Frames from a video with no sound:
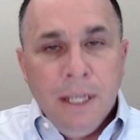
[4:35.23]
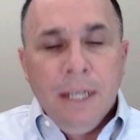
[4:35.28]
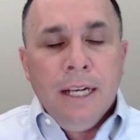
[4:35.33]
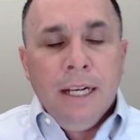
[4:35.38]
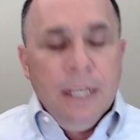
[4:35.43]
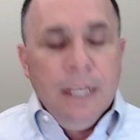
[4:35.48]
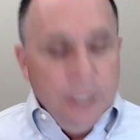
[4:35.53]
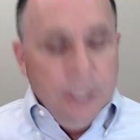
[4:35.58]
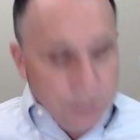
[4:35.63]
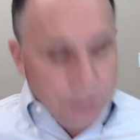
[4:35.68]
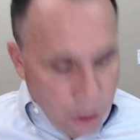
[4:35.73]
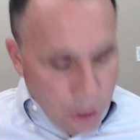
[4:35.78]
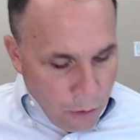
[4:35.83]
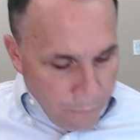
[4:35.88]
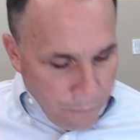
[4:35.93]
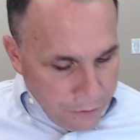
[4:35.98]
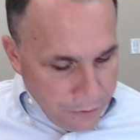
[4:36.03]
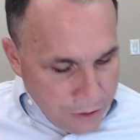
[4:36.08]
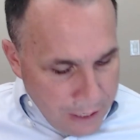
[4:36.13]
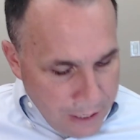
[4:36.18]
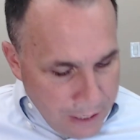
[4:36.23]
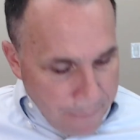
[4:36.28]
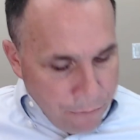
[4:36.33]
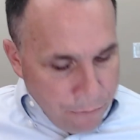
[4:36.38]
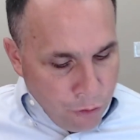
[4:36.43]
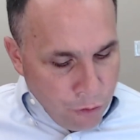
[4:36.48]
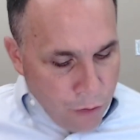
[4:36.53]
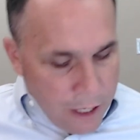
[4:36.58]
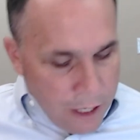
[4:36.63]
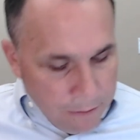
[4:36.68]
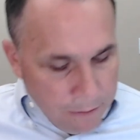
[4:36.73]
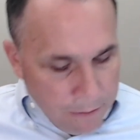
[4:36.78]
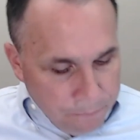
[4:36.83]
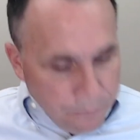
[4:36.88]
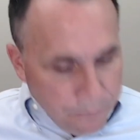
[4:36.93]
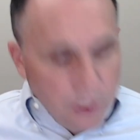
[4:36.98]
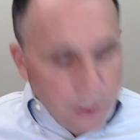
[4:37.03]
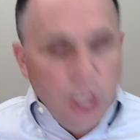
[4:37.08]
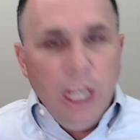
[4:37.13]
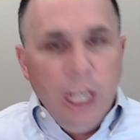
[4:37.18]
So step 3,
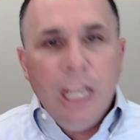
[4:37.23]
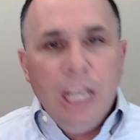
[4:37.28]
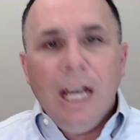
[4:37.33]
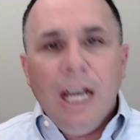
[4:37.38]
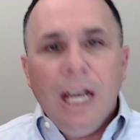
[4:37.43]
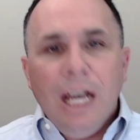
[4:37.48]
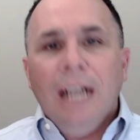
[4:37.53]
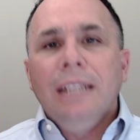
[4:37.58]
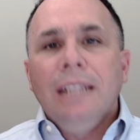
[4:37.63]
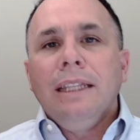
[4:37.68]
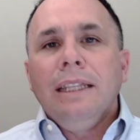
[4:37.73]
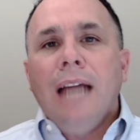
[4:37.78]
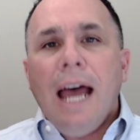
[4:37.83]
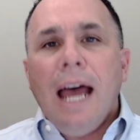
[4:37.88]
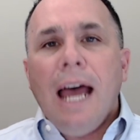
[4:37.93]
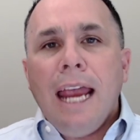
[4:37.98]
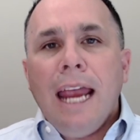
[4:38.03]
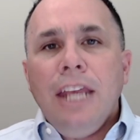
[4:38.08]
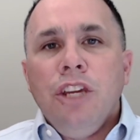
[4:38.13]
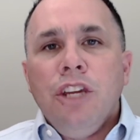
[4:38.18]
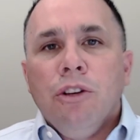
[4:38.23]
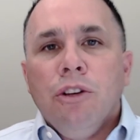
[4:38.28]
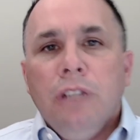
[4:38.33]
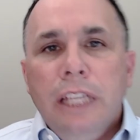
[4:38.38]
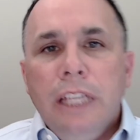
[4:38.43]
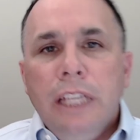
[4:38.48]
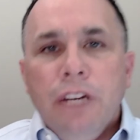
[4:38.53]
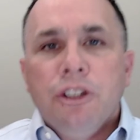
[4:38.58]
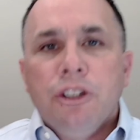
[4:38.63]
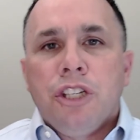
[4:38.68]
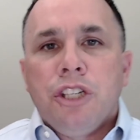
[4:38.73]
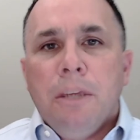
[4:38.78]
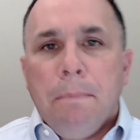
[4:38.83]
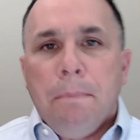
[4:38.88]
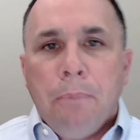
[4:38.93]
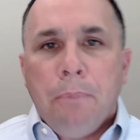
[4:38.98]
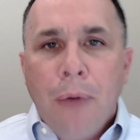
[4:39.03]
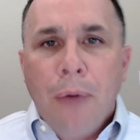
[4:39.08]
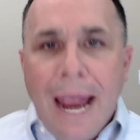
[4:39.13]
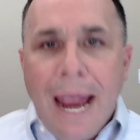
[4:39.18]
you need to align your leadership
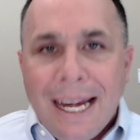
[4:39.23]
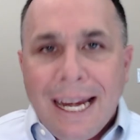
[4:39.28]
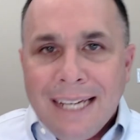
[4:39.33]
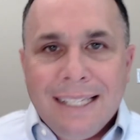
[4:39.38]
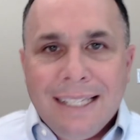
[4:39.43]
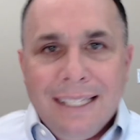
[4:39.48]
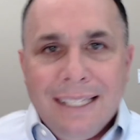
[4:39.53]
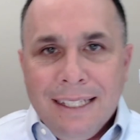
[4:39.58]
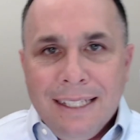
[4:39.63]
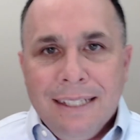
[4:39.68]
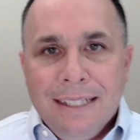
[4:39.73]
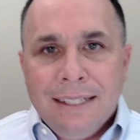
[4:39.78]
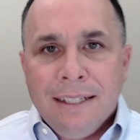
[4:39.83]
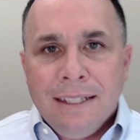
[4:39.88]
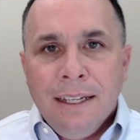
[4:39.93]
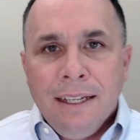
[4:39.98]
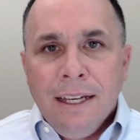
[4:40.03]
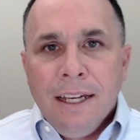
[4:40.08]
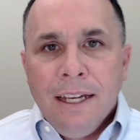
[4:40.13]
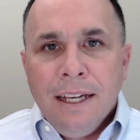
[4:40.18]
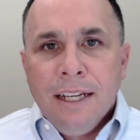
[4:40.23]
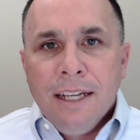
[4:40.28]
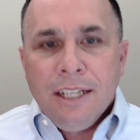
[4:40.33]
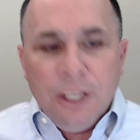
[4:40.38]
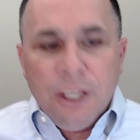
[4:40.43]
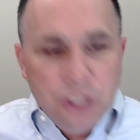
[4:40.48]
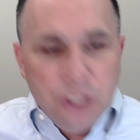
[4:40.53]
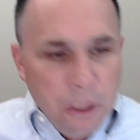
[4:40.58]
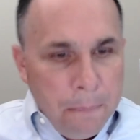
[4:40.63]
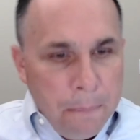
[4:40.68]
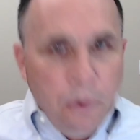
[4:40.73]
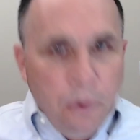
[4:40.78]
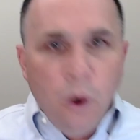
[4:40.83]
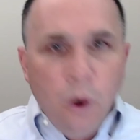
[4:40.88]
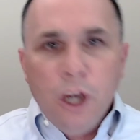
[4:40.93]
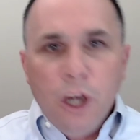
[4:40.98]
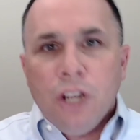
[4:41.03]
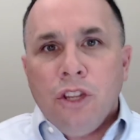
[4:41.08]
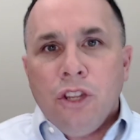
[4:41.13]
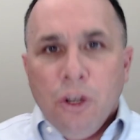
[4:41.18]
practices to
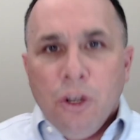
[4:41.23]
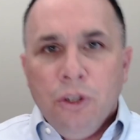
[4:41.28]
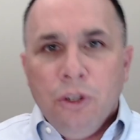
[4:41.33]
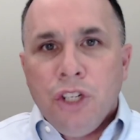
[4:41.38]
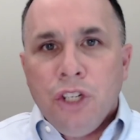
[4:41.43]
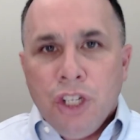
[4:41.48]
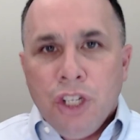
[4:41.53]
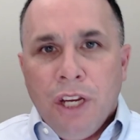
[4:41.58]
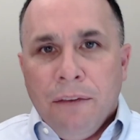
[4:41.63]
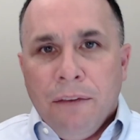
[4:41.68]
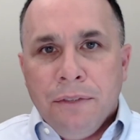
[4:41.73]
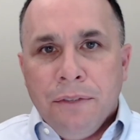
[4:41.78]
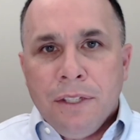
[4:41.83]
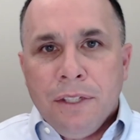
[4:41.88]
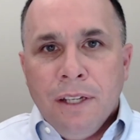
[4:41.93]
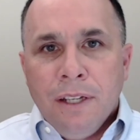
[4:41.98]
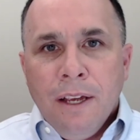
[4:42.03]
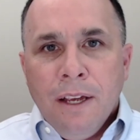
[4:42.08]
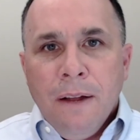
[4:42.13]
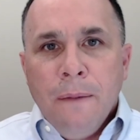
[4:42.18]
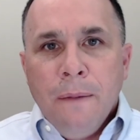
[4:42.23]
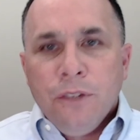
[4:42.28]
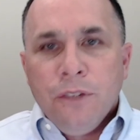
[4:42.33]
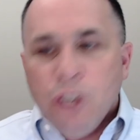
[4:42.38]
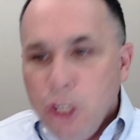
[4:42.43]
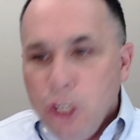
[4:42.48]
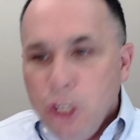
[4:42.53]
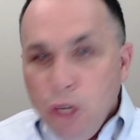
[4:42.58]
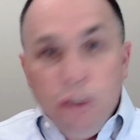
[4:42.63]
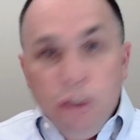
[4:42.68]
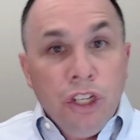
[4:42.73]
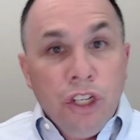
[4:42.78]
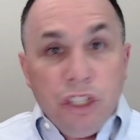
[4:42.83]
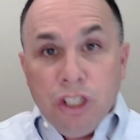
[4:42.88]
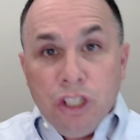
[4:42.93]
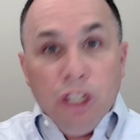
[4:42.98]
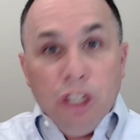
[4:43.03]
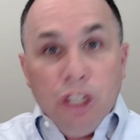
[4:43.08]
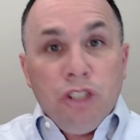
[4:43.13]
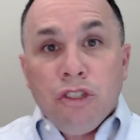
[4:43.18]
support those shifts. So you just
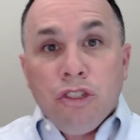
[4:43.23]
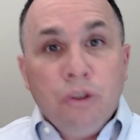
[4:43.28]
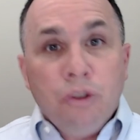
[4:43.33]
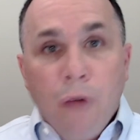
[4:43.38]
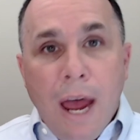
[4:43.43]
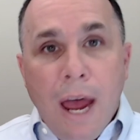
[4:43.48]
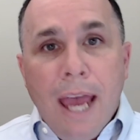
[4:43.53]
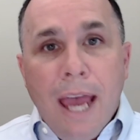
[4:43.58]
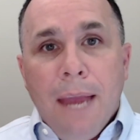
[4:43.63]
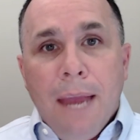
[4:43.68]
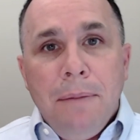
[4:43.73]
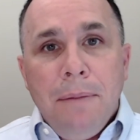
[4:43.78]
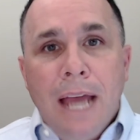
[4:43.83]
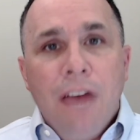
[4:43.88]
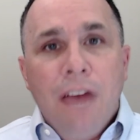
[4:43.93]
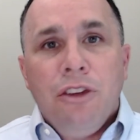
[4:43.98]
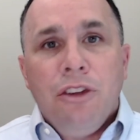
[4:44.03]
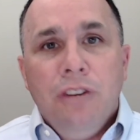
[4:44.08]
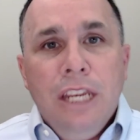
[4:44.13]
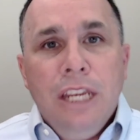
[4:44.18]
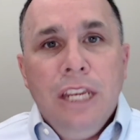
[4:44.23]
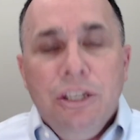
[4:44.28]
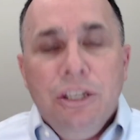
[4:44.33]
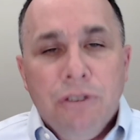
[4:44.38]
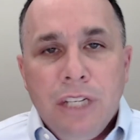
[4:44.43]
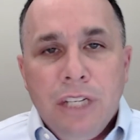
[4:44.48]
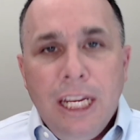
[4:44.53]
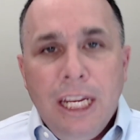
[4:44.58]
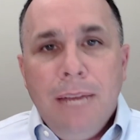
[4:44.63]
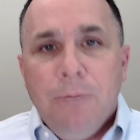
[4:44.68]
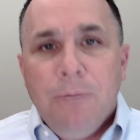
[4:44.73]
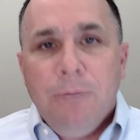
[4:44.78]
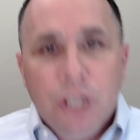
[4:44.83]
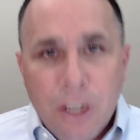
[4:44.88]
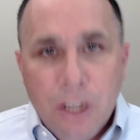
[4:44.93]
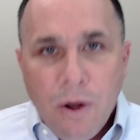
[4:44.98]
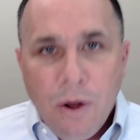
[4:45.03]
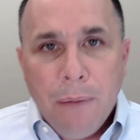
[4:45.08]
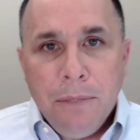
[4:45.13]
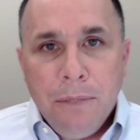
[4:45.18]
described how you need your team to
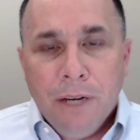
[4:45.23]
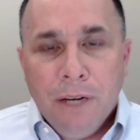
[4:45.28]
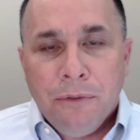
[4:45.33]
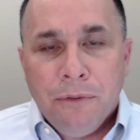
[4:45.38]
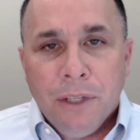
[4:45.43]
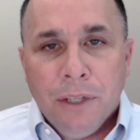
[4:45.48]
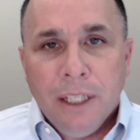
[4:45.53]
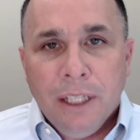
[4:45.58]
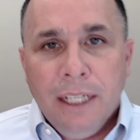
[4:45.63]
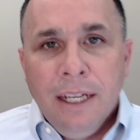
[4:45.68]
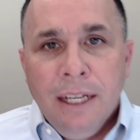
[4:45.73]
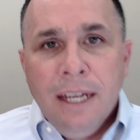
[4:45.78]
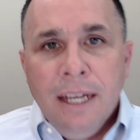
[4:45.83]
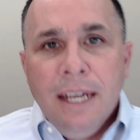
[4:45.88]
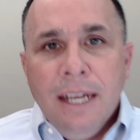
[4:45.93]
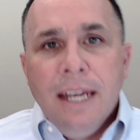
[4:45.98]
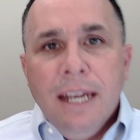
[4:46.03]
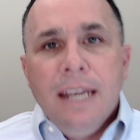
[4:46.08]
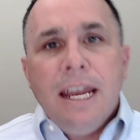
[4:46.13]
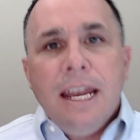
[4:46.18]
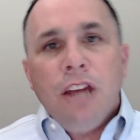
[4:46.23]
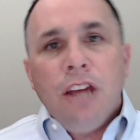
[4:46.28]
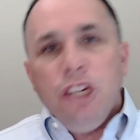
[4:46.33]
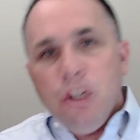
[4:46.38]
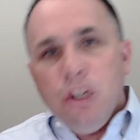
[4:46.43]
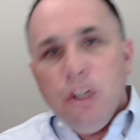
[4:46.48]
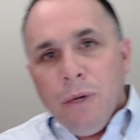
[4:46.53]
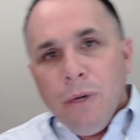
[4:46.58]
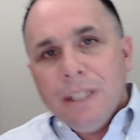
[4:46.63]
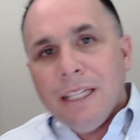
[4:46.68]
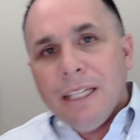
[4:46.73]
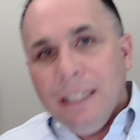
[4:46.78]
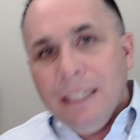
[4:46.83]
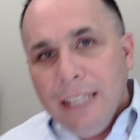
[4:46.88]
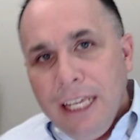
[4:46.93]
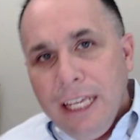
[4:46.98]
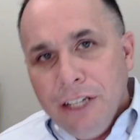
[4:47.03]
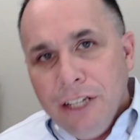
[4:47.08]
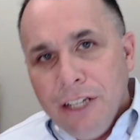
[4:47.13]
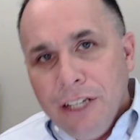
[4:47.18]
show up differently. Now you as a
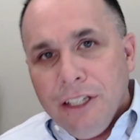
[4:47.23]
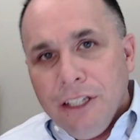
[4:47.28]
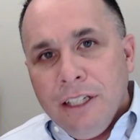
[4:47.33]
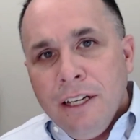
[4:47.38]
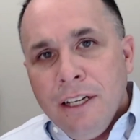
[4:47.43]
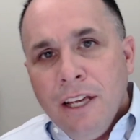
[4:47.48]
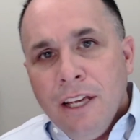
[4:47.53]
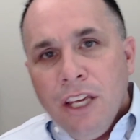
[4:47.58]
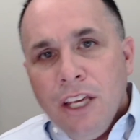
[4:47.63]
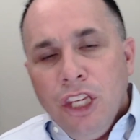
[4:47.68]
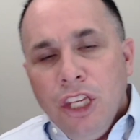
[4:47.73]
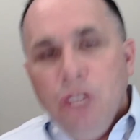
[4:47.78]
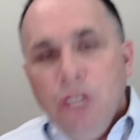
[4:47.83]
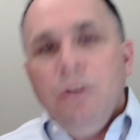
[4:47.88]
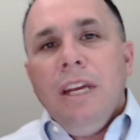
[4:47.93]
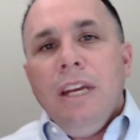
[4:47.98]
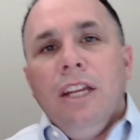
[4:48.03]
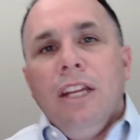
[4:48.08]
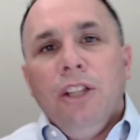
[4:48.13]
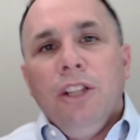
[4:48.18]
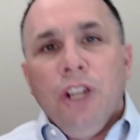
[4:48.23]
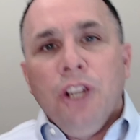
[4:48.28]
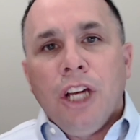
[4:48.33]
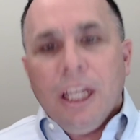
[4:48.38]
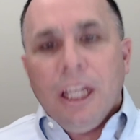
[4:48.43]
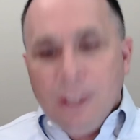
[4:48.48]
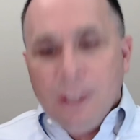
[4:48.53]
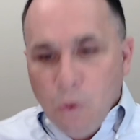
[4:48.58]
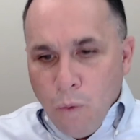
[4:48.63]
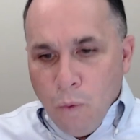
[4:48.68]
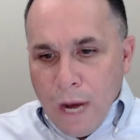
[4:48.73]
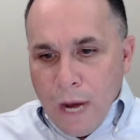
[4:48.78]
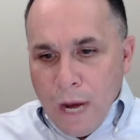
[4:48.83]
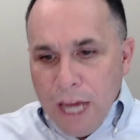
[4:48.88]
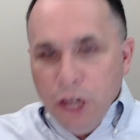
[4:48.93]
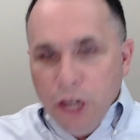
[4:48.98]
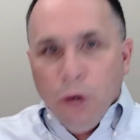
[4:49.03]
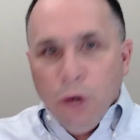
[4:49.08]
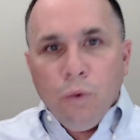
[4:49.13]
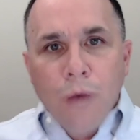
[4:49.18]
leader, you need to look at the way
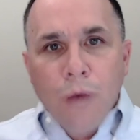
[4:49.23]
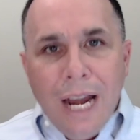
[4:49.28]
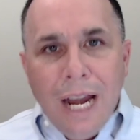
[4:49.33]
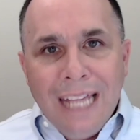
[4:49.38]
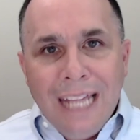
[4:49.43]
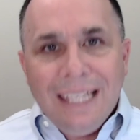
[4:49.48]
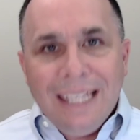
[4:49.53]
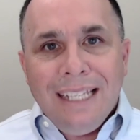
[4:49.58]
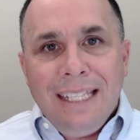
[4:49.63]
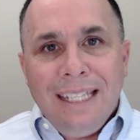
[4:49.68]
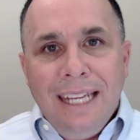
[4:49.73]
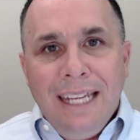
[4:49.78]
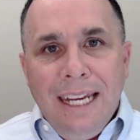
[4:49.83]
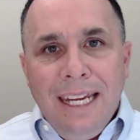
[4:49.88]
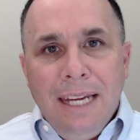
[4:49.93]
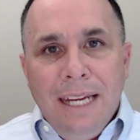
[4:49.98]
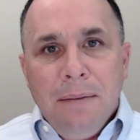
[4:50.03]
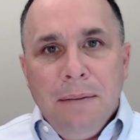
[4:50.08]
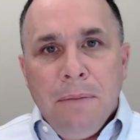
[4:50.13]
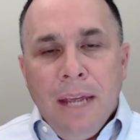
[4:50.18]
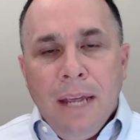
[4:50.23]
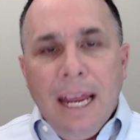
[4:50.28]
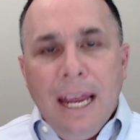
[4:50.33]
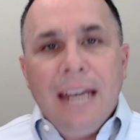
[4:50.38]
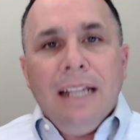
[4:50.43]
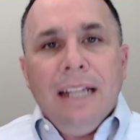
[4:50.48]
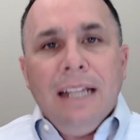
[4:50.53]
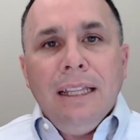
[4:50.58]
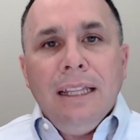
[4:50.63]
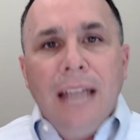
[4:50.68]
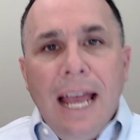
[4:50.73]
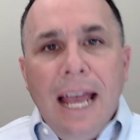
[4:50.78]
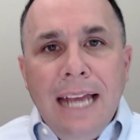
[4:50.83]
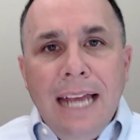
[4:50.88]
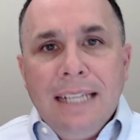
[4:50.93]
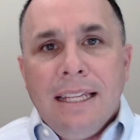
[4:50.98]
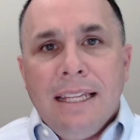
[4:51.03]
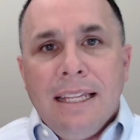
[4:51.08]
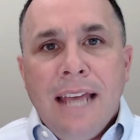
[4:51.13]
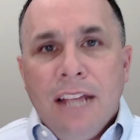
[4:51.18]
you're running the team and align
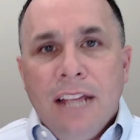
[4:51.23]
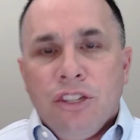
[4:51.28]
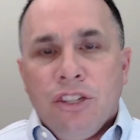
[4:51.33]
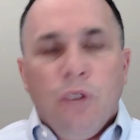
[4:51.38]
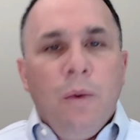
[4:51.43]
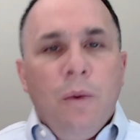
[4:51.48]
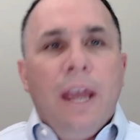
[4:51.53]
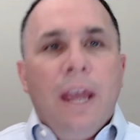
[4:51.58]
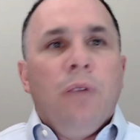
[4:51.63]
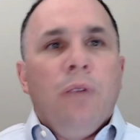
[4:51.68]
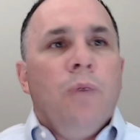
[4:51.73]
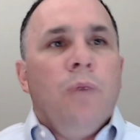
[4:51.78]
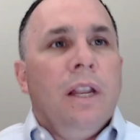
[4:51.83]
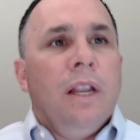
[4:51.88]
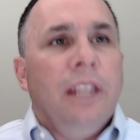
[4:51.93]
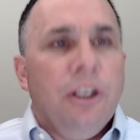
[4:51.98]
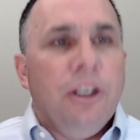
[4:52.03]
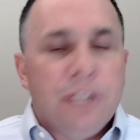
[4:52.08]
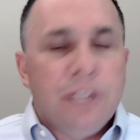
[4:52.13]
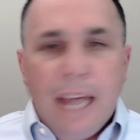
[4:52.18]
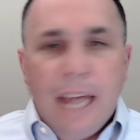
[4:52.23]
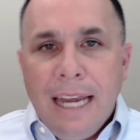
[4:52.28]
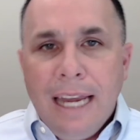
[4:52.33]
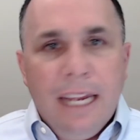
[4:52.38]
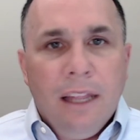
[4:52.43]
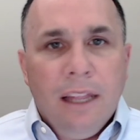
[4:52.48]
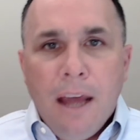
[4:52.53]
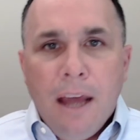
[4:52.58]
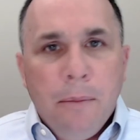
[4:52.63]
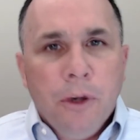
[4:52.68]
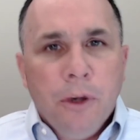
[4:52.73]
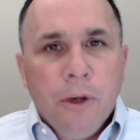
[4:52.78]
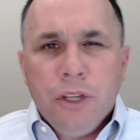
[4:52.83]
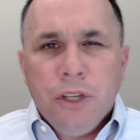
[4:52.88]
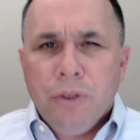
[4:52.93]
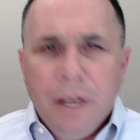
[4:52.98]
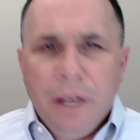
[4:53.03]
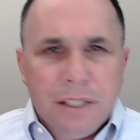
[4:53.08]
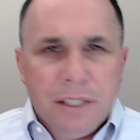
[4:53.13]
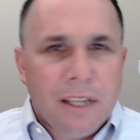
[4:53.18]
to that. So we had one leader say, I need a lot more
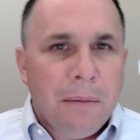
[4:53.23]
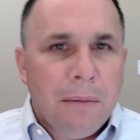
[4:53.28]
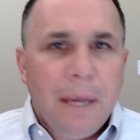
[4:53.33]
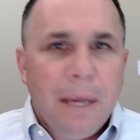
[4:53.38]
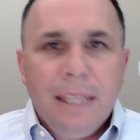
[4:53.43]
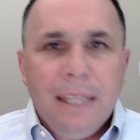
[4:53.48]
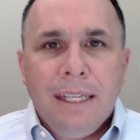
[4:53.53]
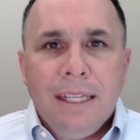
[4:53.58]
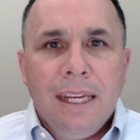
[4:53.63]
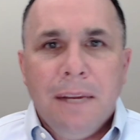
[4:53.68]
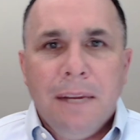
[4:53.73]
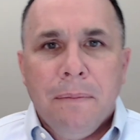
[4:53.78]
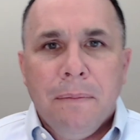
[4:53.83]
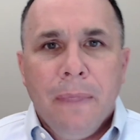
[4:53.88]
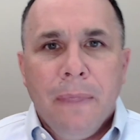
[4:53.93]
trust on my team.